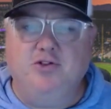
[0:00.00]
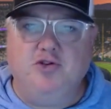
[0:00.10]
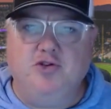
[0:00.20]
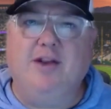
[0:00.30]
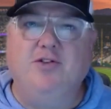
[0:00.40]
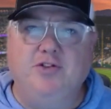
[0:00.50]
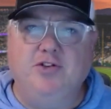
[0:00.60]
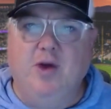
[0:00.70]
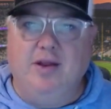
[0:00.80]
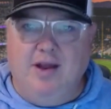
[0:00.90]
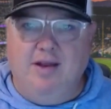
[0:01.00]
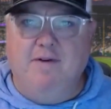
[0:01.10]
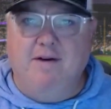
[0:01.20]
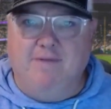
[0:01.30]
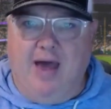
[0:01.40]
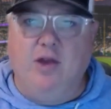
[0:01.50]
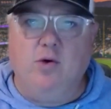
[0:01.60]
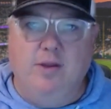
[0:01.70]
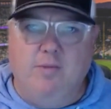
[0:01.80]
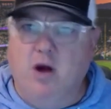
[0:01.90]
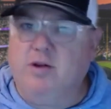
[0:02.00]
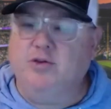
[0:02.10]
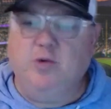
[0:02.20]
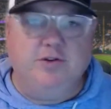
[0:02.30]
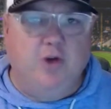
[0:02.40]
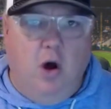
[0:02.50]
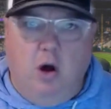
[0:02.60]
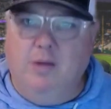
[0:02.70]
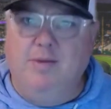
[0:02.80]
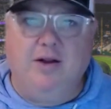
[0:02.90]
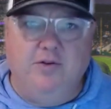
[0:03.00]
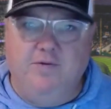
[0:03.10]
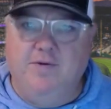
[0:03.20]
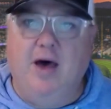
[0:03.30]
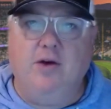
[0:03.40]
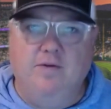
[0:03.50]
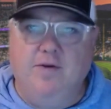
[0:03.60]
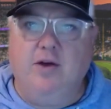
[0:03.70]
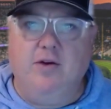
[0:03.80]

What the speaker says: strategies to identify value in the market. That's what it's all about, is value.